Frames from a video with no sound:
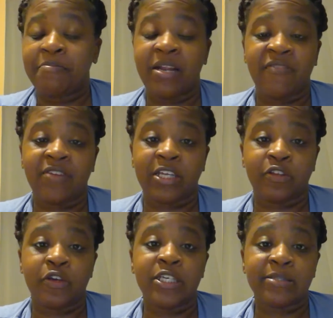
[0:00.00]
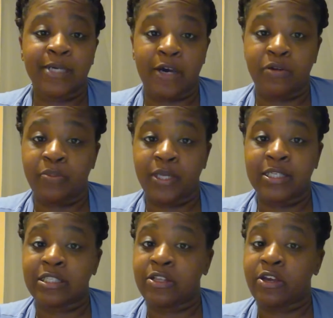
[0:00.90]
But I feel like there is some
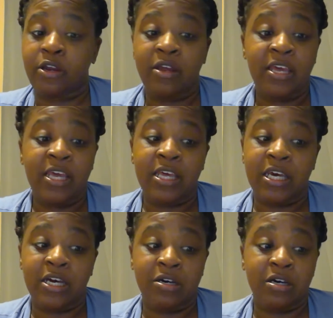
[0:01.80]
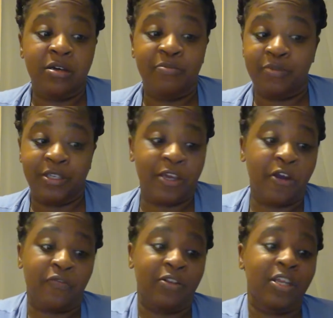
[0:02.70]
codependency there. Be
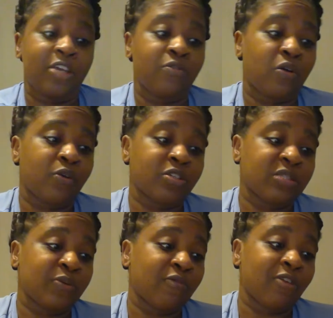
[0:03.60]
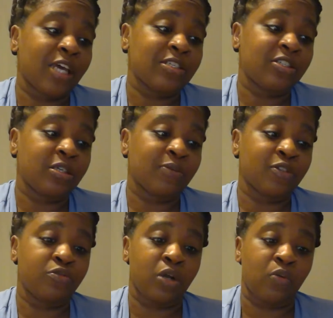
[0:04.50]
careful of that. You don't want to just be in a relationship
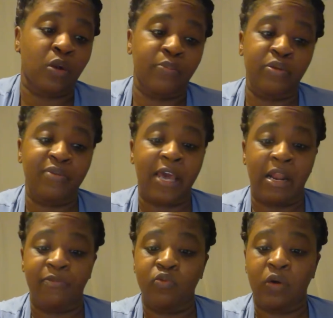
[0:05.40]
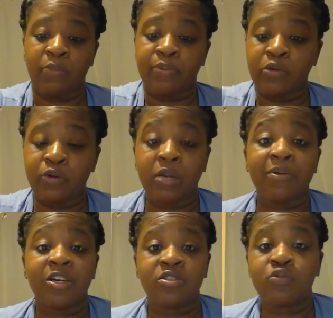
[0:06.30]
because you don't want to be without them. You want to be with them
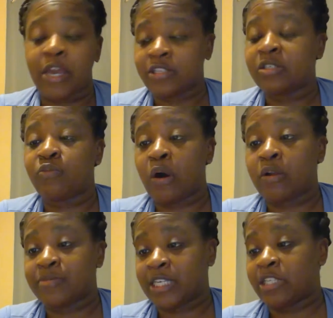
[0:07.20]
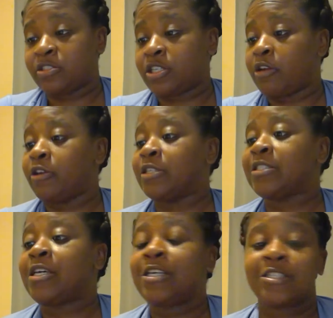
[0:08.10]
because you actually want them, Sagittarius.
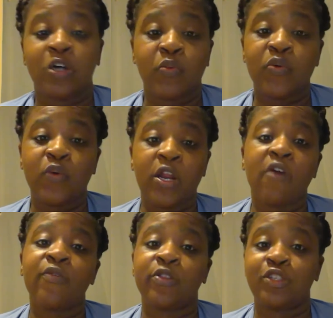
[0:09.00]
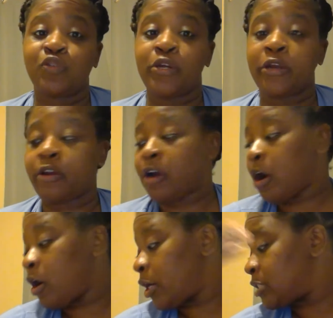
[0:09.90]
So we went over the trigger
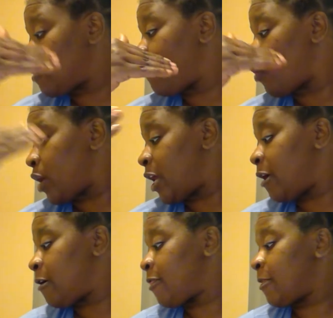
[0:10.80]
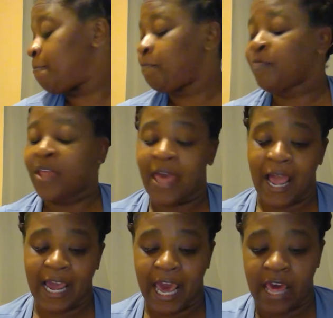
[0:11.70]
cards for health. I
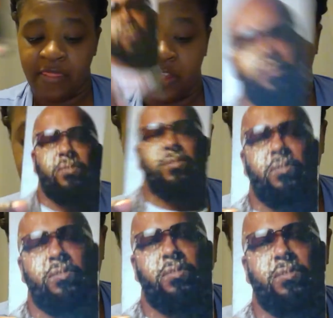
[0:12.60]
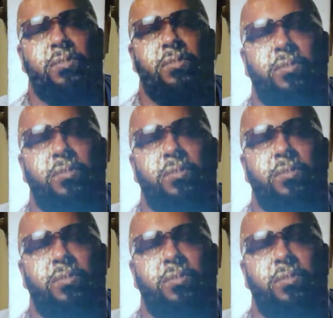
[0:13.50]
got the Devil, y'all.